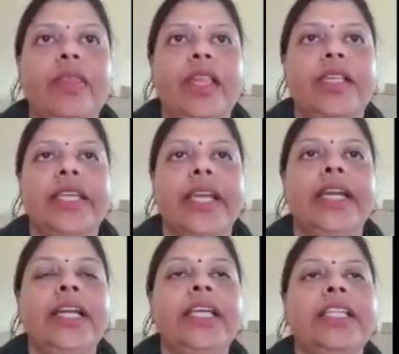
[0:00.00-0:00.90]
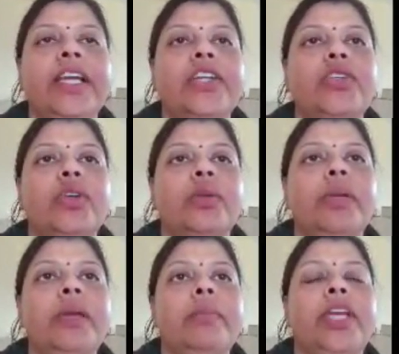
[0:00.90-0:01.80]
Secondly, there should
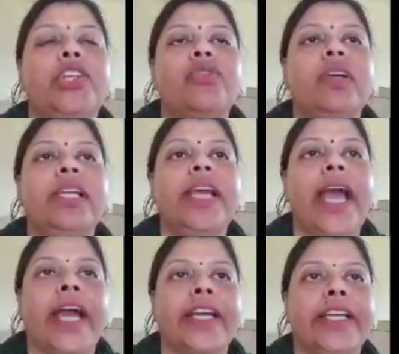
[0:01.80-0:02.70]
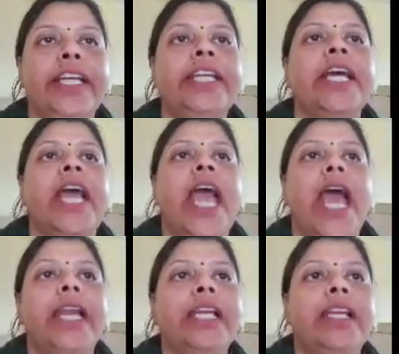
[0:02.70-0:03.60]
be mutually agreed
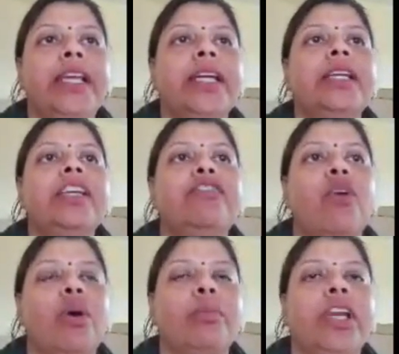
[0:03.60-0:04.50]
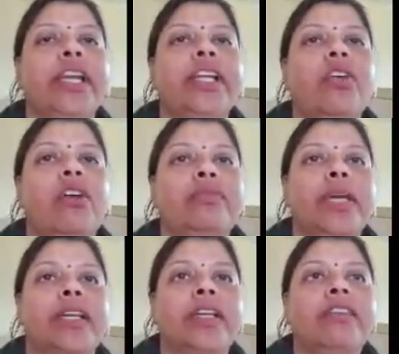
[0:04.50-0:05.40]
and clearly formulated
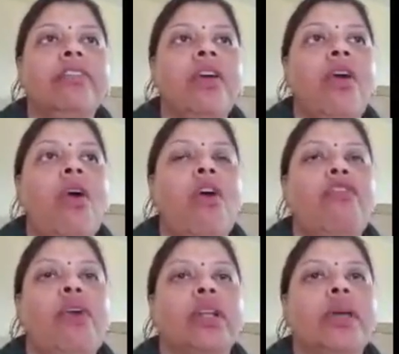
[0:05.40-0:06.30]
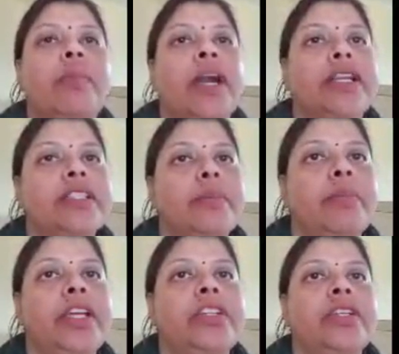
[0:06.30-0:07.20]
objective for the
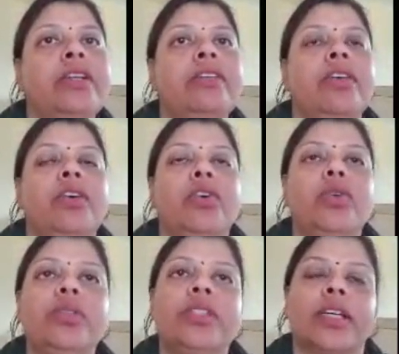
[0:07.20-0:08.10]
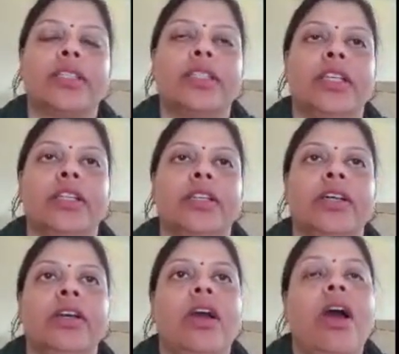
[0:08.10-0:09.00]
participation to succeed.
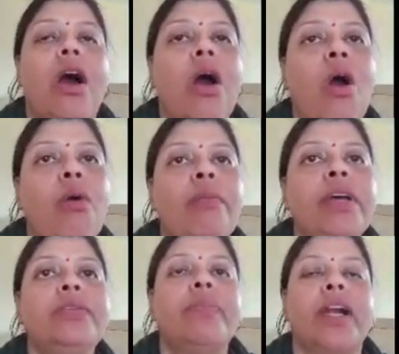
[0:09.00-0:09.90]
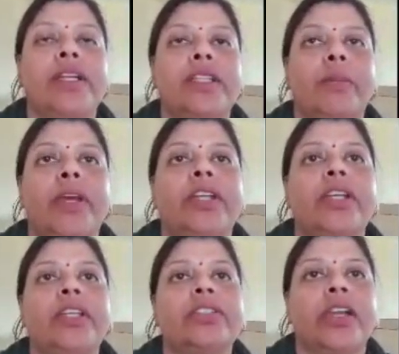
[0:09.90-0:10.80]
How much
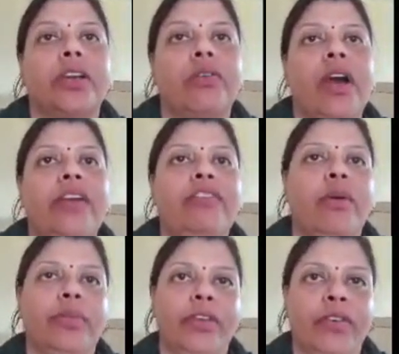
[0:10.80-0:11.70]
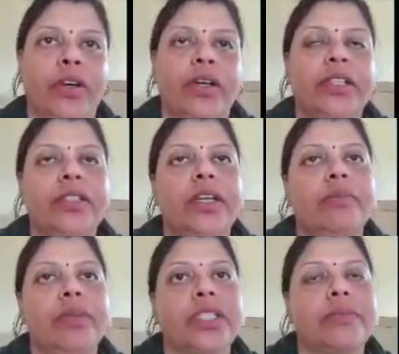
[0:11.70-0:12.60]
participation is required from the workers, it
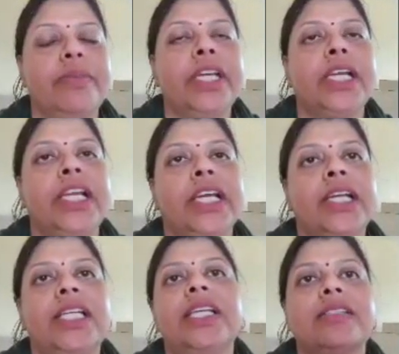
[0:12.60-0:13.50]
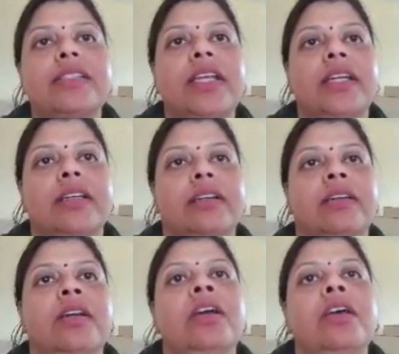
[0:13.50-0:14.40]
must be clearly stated.
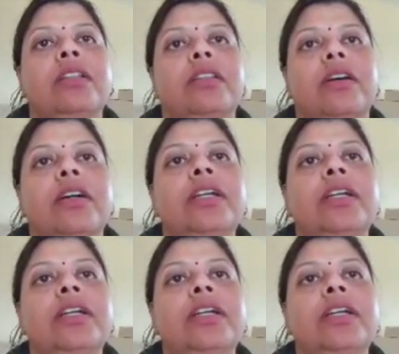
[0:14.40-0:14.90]
Third,